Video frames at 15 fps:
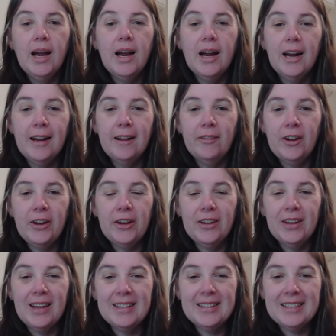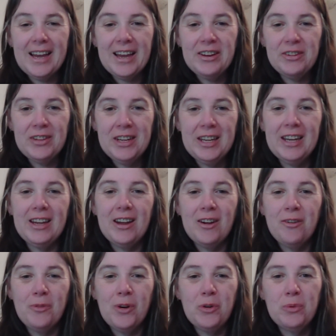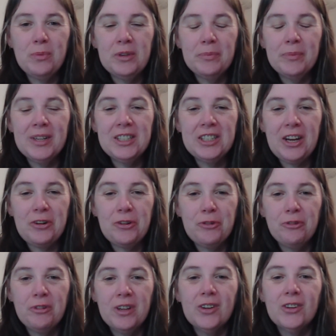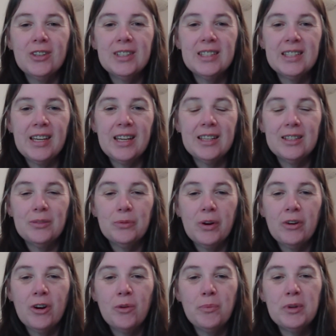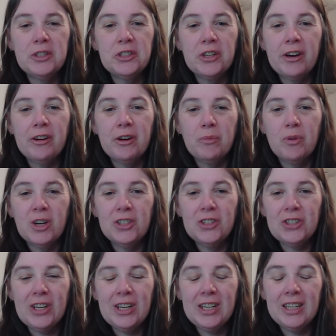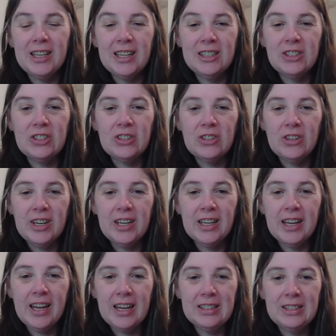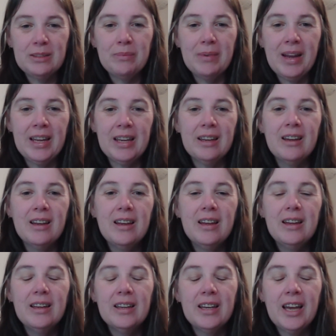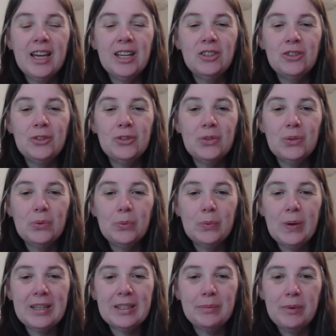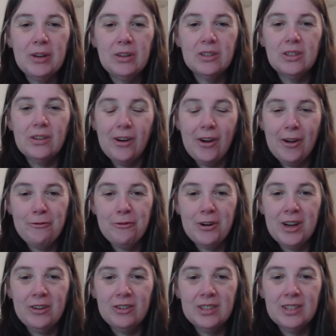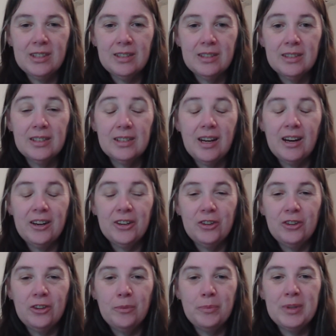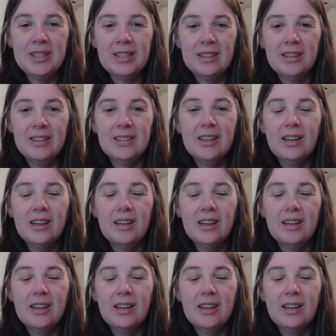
Hello, it's Gail here and welcome to my channel Flicker and Scents, where I'll be sharing my journey into learning how to make candles, wax melts, home fragrances and starting a new business.